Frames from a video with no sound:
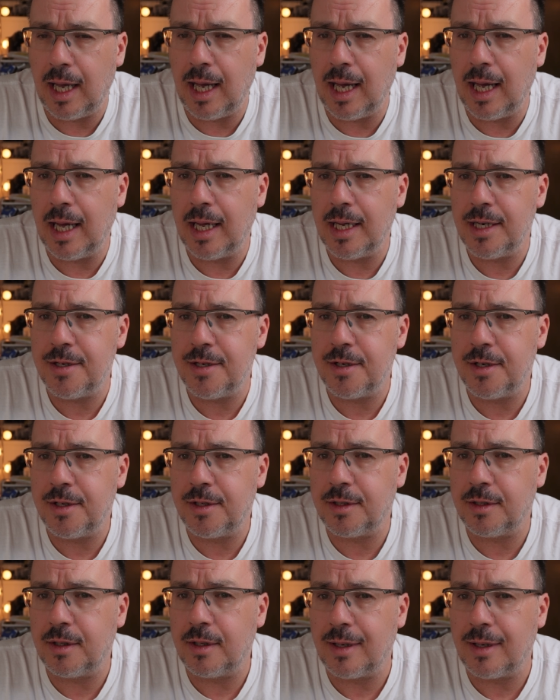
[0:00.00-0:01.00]

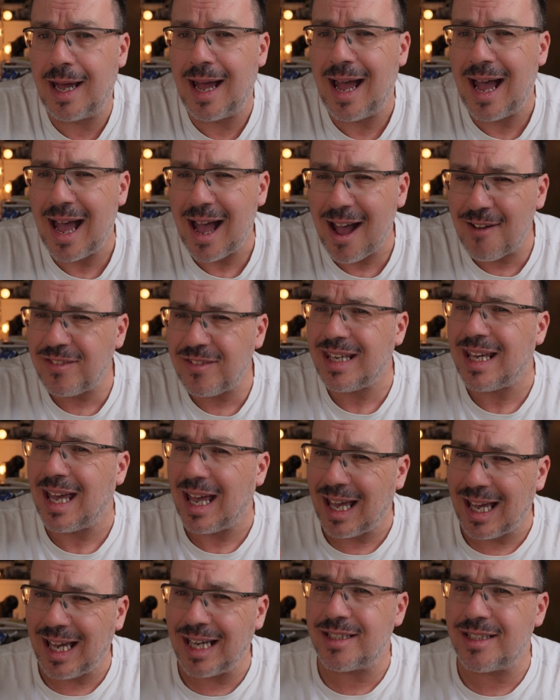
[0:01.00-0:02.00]
and having
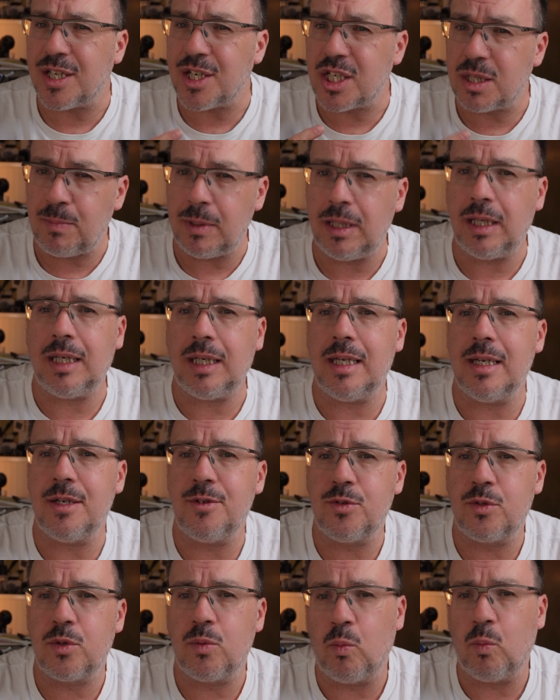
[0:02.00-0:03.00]
had
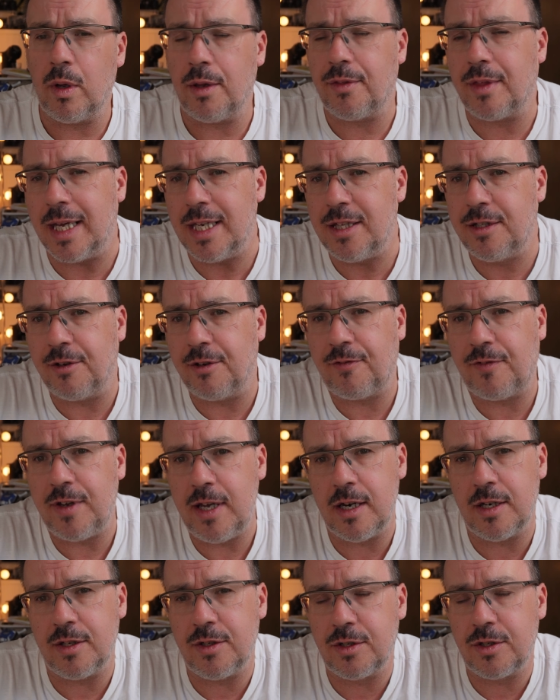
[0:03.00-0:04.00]
experience with
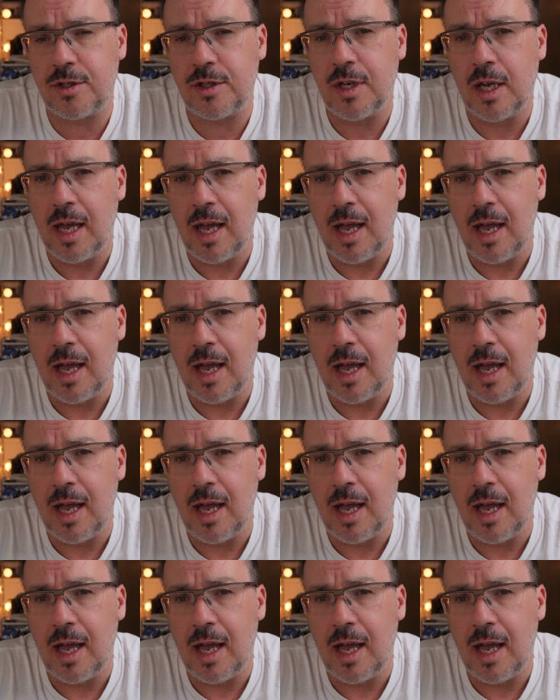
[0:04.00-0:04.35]
interference,